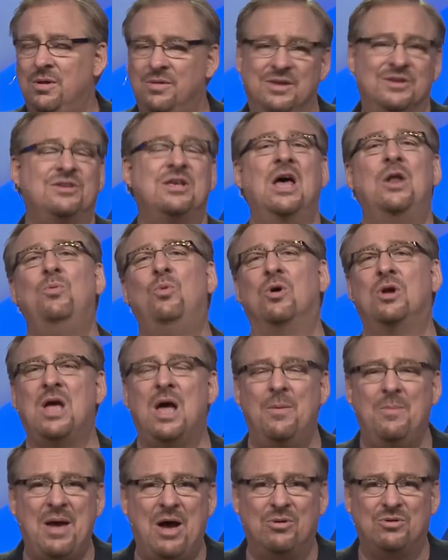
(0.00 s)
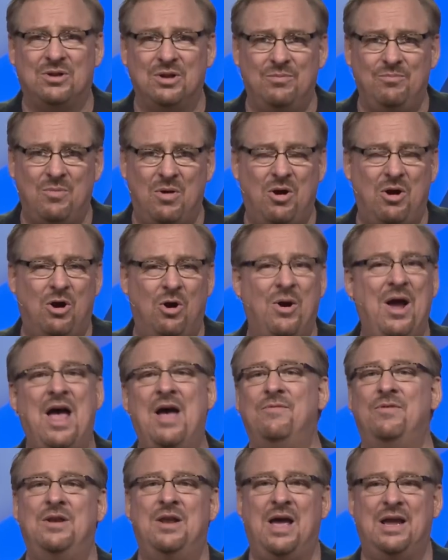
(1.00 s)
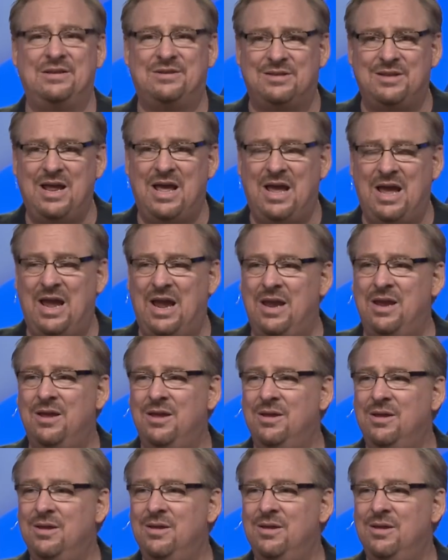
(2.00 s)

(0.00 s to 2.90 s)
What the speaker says: The sun will come out tomorrow, have a nice day,